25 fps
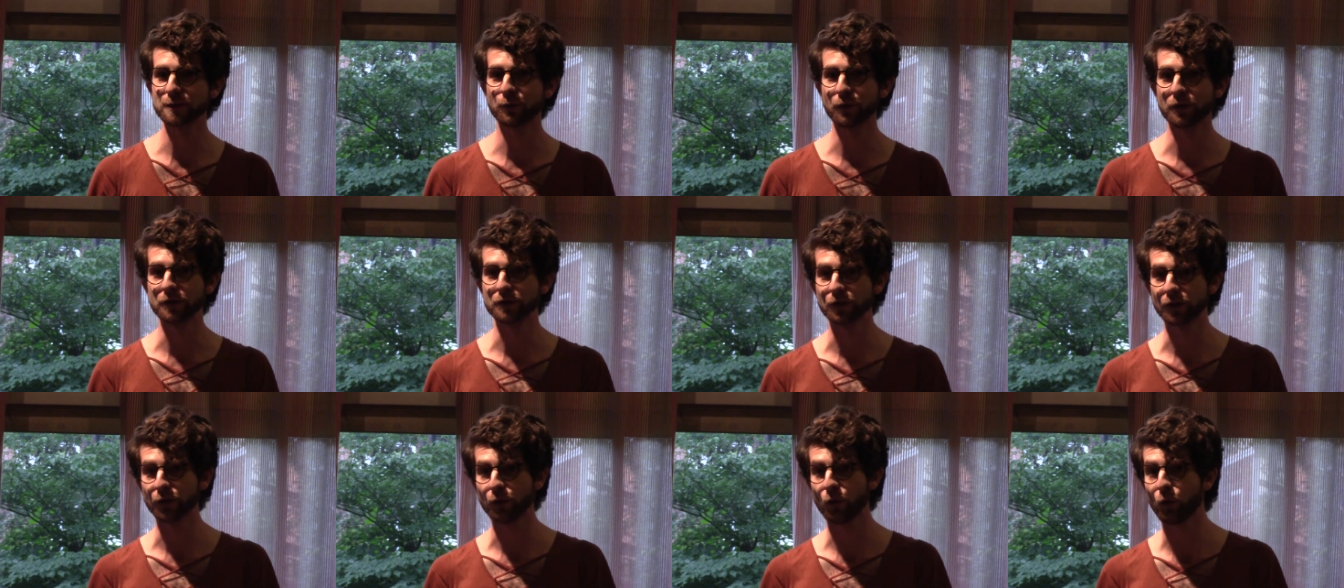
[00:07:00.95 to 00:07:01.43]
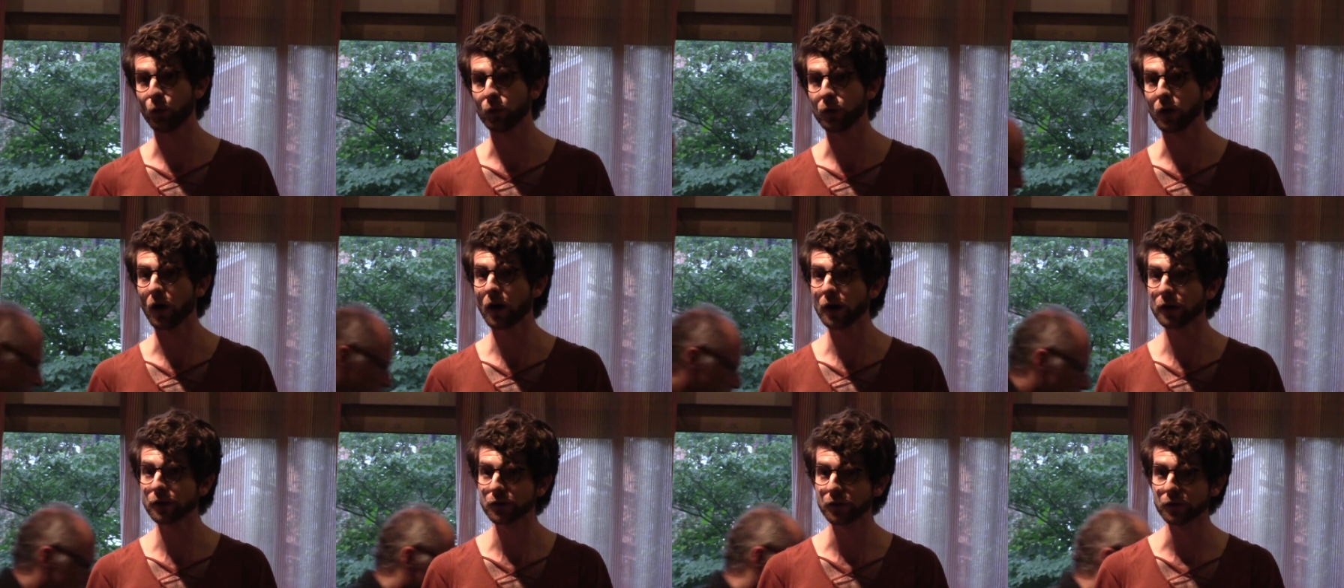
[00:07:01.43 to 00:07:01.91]
point to hold
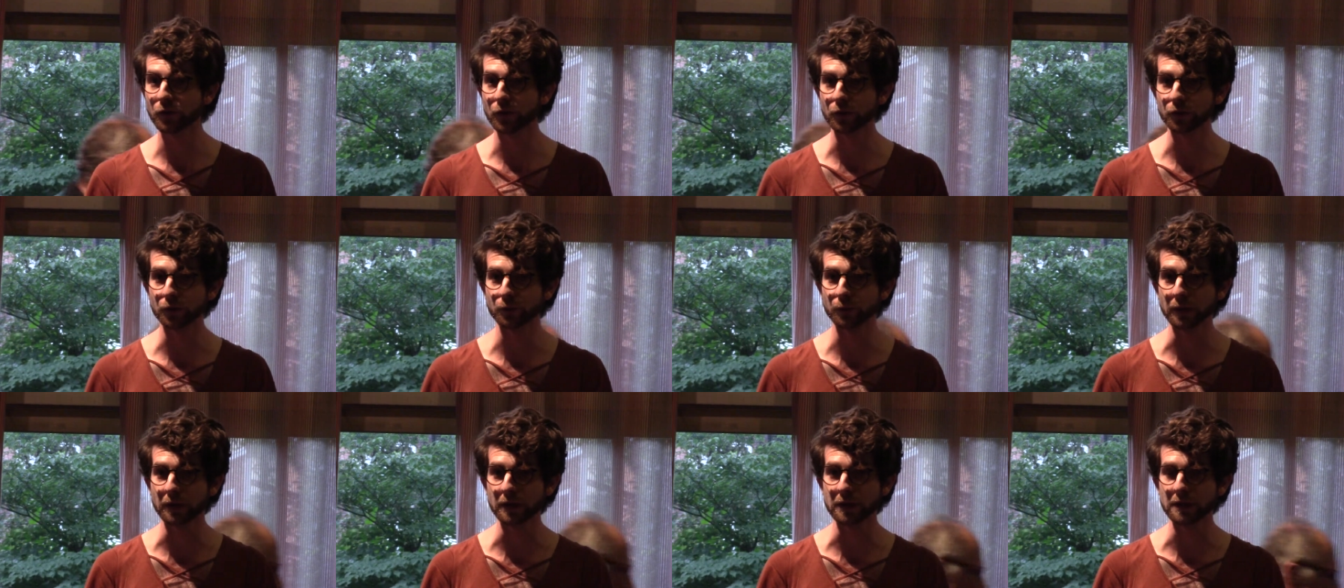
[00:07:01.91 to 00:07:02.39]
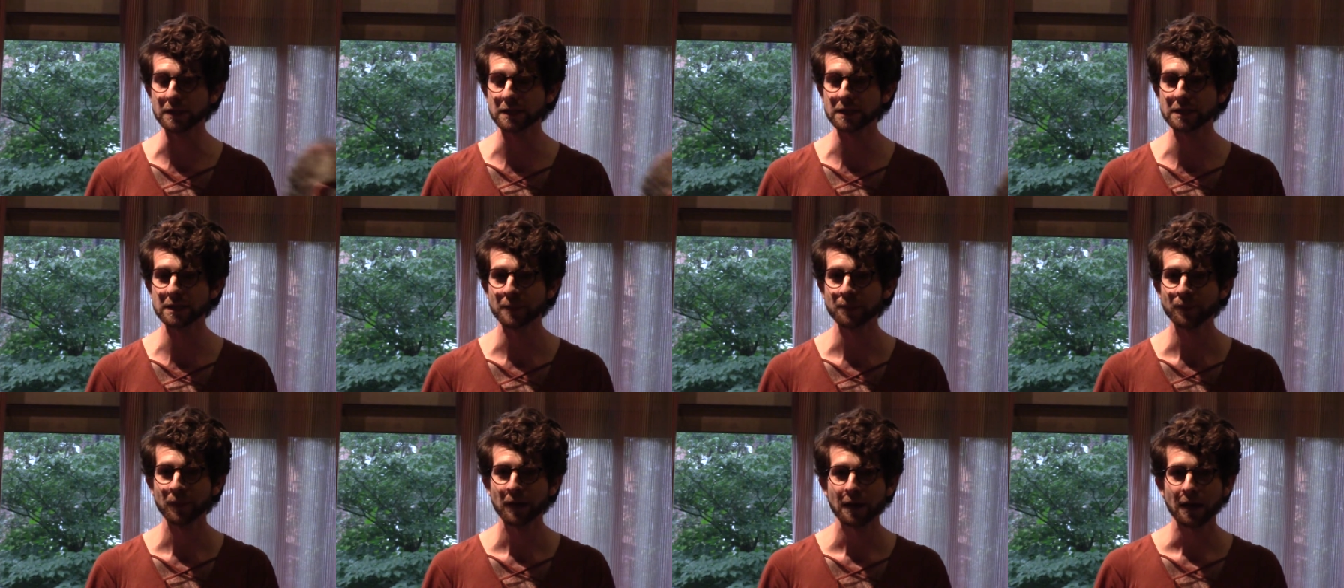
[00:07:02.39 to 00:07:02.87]
on to those
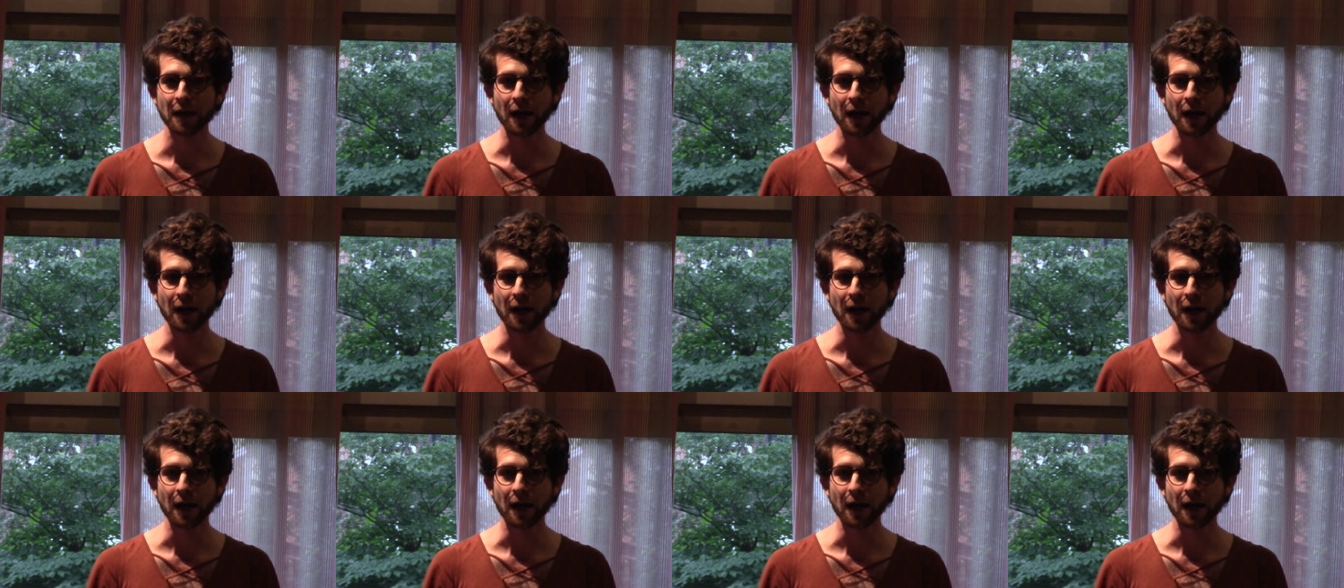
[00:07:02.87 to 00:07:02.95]
wins.